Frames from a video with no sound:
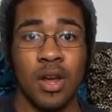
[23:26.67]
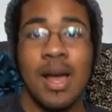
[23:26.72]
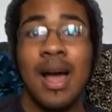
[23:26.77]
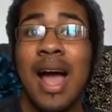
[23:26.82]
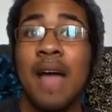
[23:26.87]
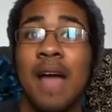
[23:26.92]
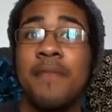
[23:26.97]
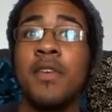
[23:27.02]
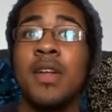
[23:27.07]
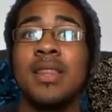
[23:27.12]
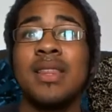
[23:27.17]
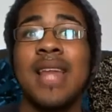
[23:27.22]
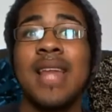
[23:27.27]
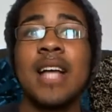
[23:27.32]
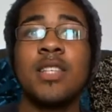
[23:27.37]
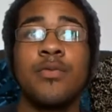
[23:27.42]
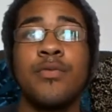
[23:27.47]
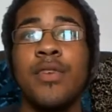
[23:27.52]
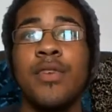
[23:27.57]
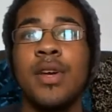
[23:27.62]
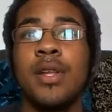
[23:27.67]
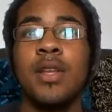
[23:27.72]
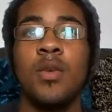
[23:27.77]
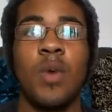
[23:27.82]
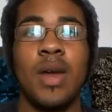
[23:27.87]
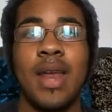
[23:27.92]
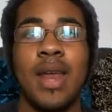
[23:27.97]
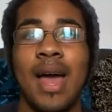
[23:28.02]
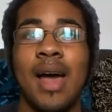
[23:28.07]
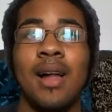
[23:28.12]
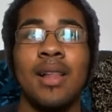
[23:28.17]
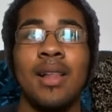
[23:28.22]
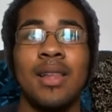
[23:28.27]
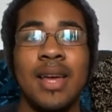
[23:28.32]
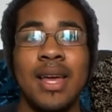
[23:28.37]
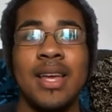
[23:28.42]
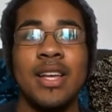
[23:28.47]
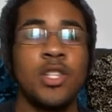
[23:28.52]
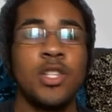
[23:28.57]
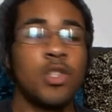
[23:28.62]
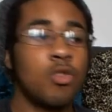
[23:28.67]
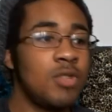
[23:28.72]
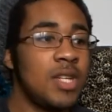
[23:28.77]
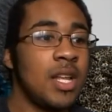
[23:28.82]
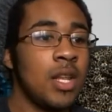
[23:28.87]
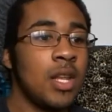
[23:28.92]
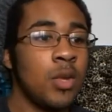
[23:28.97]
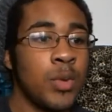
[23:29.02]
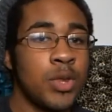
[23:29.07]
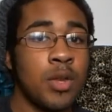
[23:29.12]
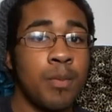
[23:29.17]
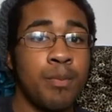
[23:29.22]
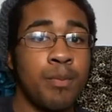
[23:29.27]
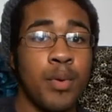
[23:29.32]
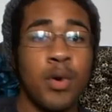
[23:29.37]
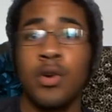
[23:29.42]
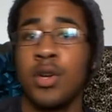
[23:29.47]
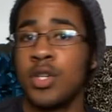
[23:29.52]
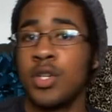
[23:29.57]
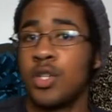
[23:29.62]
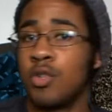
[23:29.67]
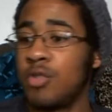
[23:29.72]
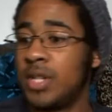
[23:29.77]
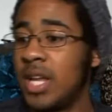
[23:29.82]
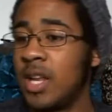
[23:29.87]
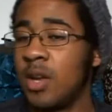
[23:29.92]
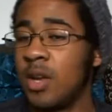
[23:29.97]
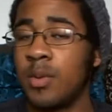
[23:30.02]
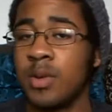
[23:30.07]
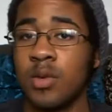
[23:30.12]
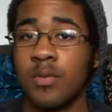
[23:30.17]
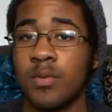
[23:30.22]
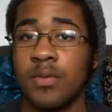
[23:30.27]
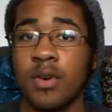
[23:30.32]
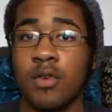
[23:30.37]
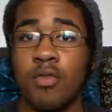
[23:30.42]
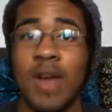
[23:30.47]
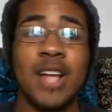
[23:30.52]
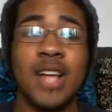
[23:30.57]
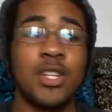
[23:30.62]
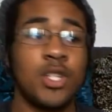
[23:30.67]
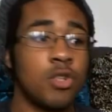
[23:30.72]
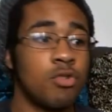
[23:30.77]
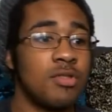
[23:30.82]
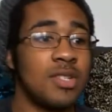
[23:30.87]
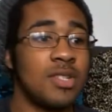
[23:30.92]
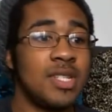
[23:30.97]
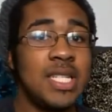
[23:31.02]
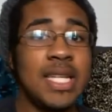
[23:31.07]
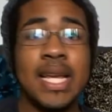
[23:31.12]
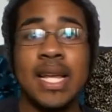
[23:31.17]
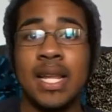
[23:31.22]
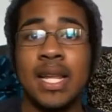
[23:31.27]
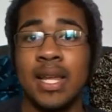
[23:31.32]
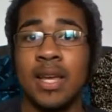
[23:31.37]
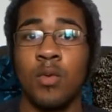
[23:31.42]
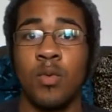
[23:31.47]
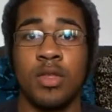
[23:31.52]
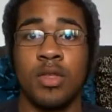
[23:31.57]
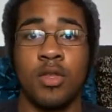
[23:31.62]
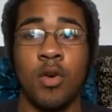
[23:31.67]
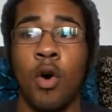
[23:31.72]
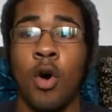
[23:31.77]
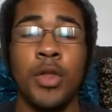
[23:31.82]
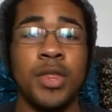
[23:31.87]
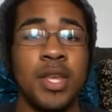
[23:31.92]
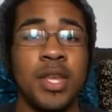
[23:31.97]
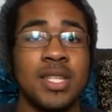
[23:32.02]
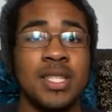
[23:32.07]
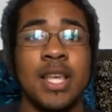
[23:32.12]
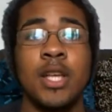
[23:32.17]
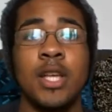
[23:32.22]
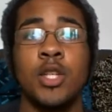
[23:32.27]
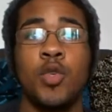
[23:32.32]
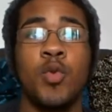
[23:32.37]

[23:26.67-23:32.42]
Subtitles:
I feel like that's really what hell is. You're dealing with the burdens, you're dealing with the regrets, you're dealing with all these things.